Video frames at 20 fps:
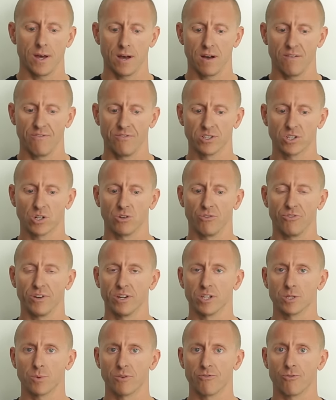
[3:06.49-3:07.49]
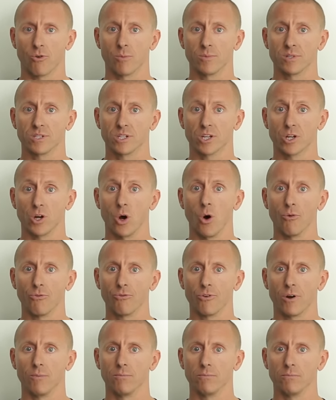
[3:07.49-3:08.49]
uh, physical fitness performance to go
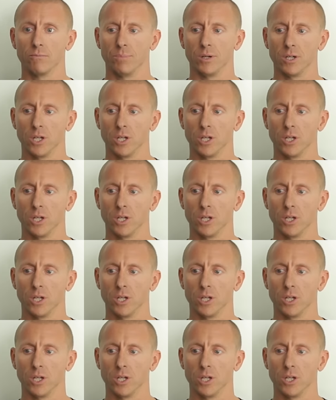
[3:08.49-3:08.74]
from